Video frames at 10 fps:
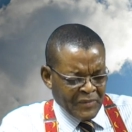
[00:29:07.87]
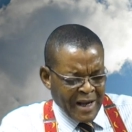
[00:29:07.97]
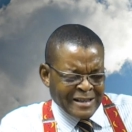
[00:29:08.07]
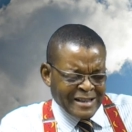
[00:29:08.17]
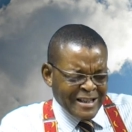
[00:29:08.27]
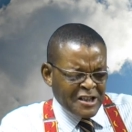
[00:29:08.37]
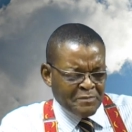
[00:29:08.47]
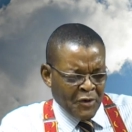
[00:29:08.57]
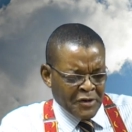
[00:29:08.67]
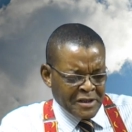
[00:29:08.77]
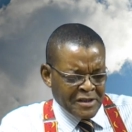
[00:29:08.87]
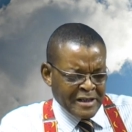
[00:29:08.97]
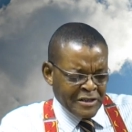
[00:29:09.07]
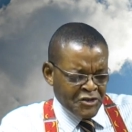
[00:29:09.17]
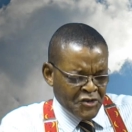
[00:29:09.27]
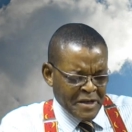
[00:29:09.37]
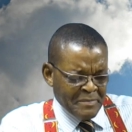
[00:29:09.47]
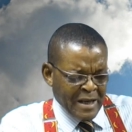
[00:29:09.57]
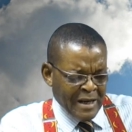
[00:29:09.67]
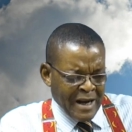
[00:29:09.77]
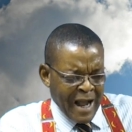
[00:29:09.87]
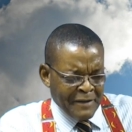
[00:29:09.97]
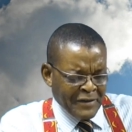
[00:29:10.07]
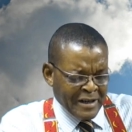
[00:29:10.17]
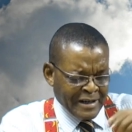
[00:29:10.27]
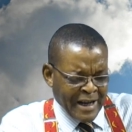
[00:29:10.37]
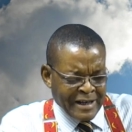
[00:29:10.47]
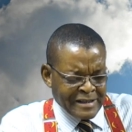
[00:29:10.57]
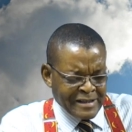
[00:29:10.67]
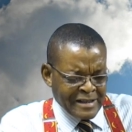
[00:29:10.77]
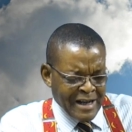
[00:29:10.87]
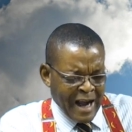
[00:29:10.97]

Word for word: At each point, in dream, in life, in reality,